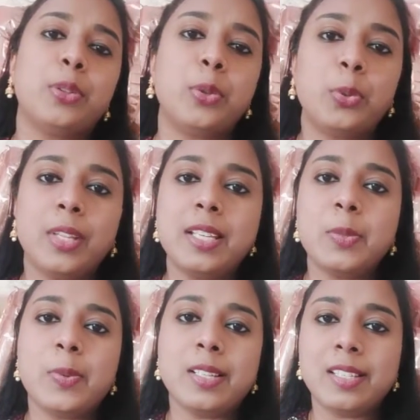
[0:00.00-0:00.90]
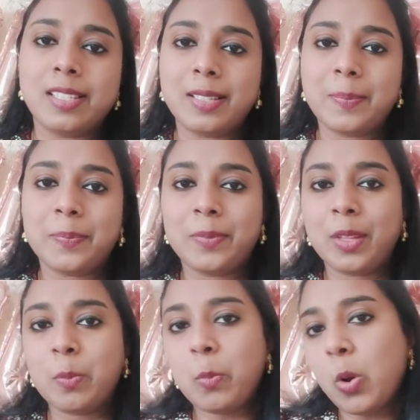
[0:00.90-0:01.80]
Through this verse,
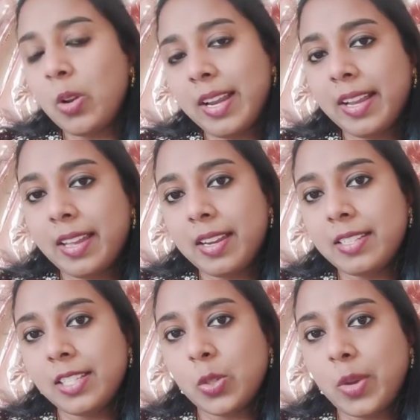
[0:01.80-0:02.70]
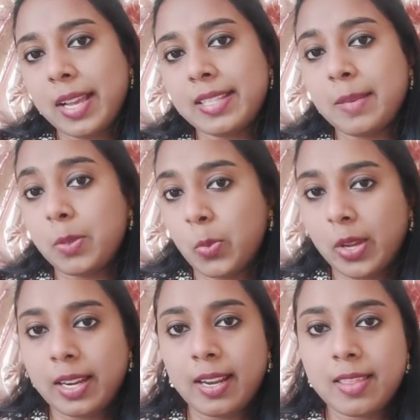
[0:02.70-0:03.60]
Paul encourages to accept one
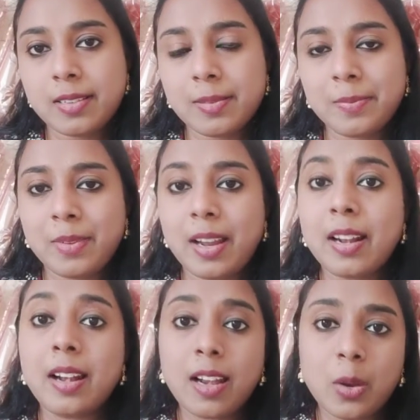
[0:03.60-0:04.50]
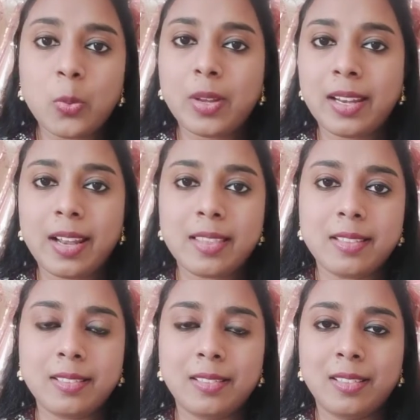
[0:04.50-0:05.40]
another and love one another
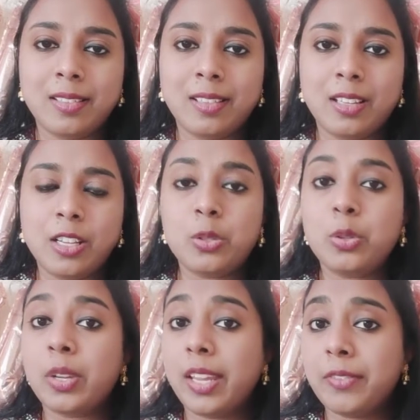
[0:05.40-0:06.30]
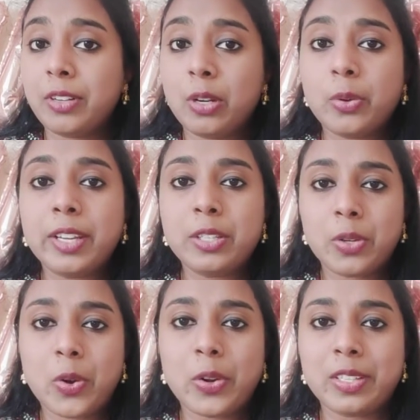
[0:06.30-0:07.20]
to give glory to
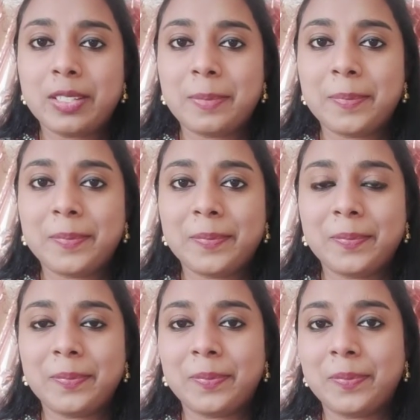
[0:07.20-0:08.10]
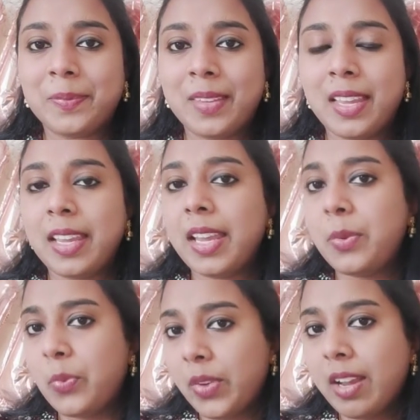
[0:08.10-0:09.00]
God.
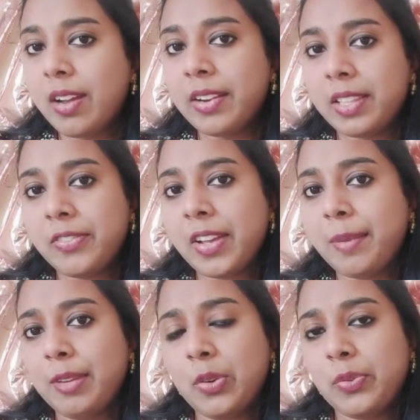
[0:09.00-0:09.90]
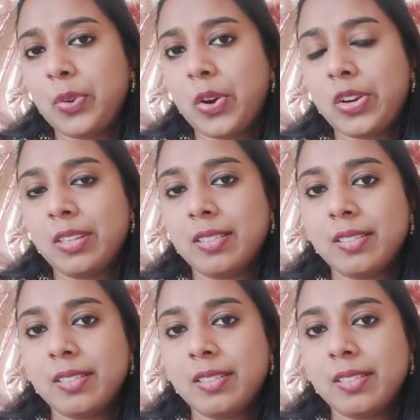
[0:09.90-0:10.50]
If we are in the family of God,